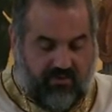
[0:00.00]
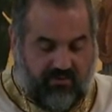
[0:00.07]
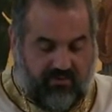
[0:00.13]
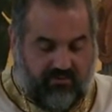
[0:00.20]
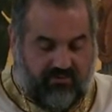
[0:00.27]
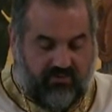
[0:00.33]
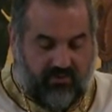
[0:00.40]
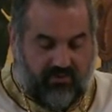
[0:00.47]

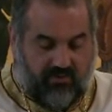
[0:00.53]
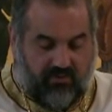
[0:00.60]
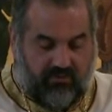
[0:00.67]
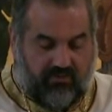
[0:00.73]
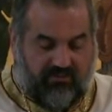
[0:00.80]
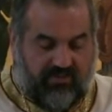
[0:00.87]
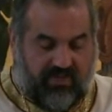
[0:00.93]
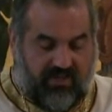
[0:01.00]
your
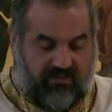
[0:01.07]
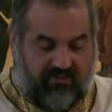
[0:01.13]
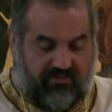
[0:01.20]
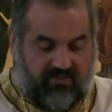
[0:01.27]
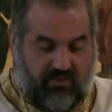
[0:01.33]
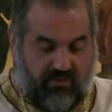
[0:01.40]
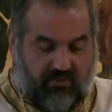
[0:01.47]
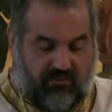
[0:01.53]
souls
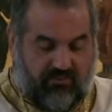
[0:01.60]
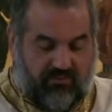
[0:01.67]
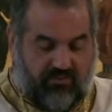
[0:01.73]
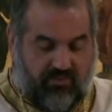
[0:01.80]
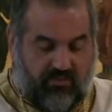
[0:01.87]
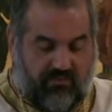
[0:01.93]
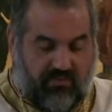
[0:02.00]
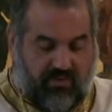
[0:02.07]
as those
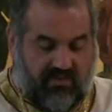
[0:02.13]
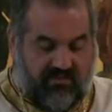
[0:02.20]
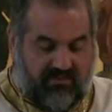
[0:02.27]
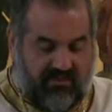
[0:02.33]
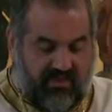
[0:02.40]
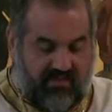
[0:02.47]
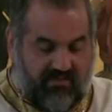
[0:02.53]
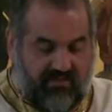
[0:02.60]
who
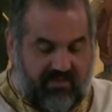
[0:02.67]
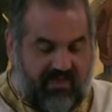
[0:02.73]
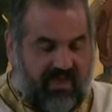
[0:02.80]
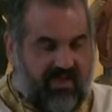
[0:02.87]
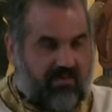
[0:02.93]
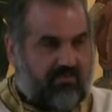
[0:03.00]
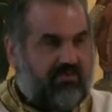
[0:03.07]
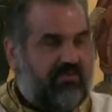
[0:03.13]
must give
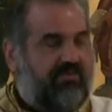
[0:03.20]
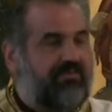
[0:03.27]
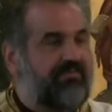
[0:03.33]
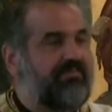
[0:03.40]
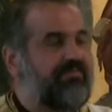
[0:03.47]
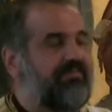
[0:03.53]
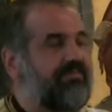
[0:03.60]
account.